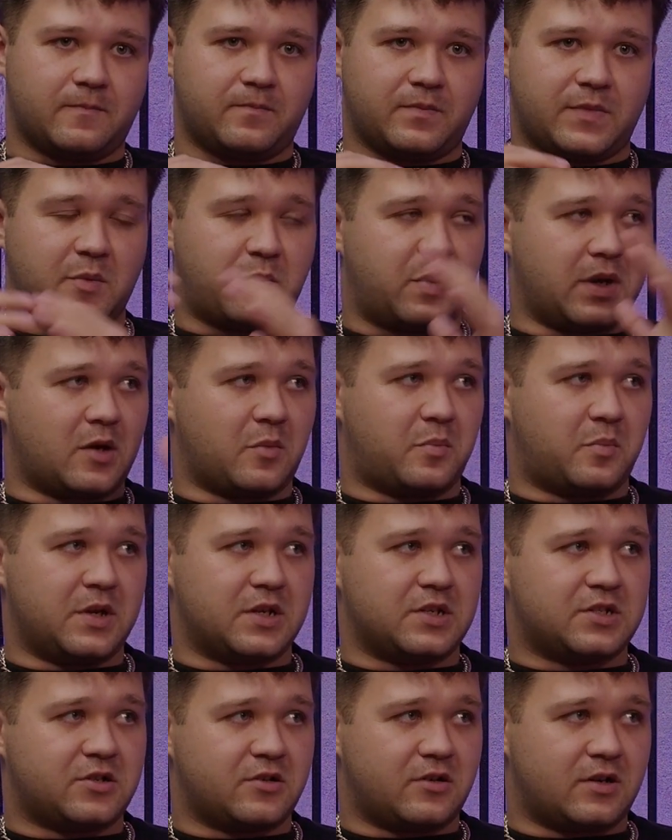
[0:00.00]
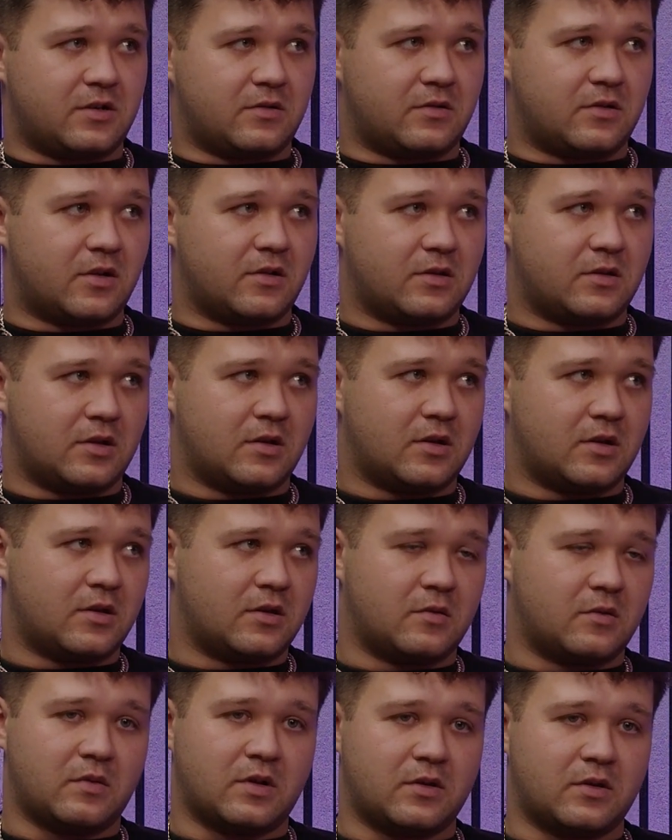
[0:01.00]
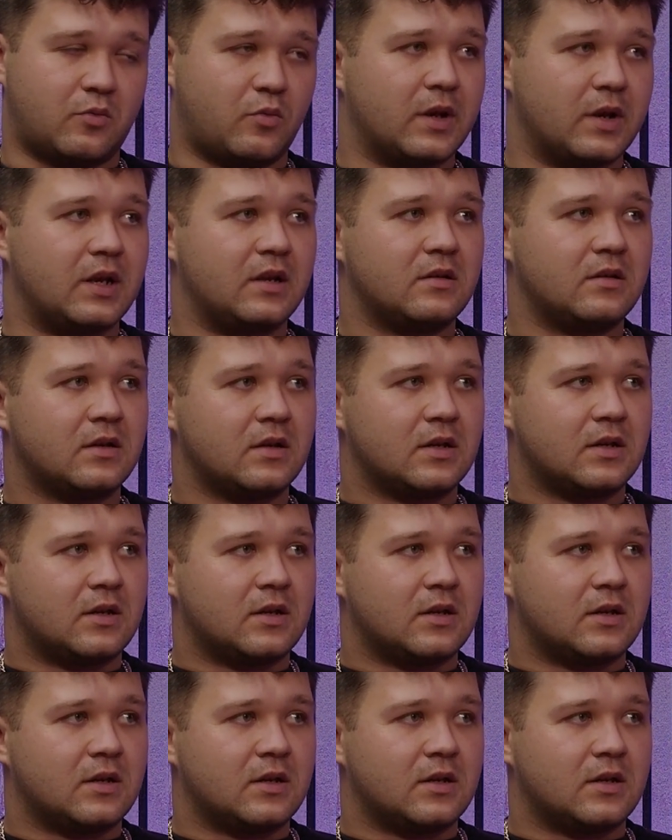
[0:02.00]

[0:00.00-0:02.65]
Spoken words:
the bigger picture and the winning